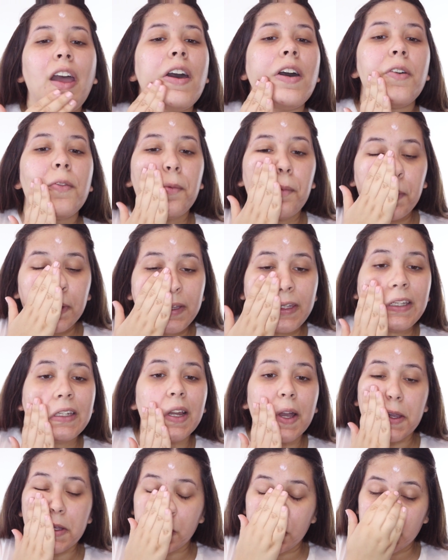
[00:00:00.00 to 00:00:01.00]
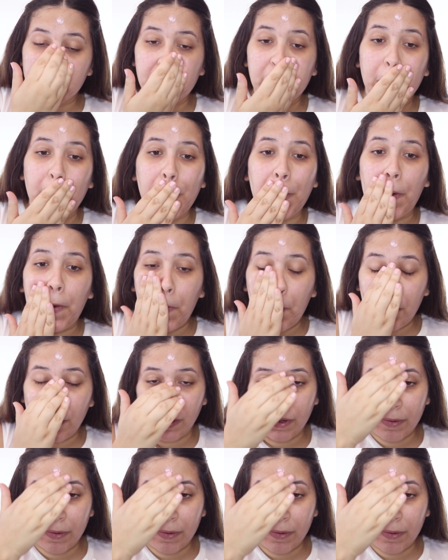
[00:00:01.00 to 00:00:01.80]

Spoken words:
a really nice glow.